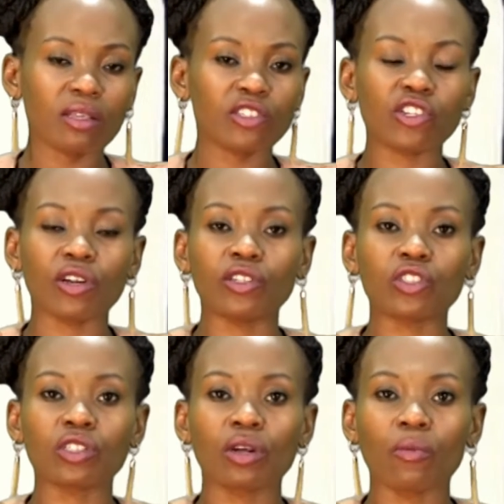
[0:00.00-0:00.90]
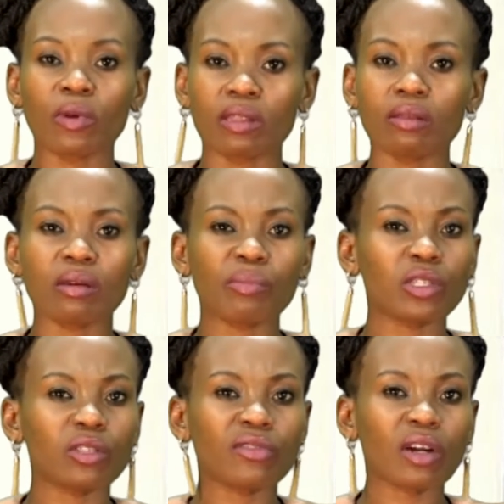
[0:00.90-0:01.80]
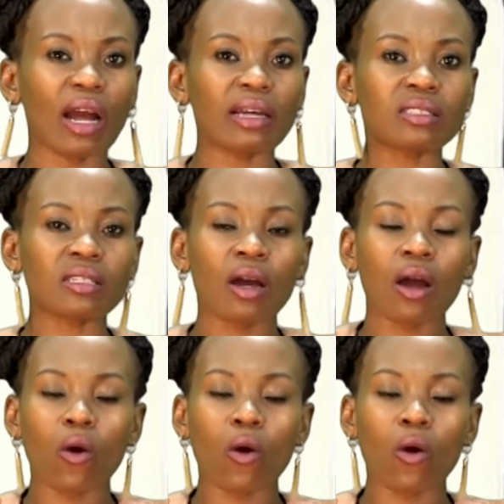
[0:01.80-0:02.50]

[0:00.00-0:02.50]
the church, within the body of Christ,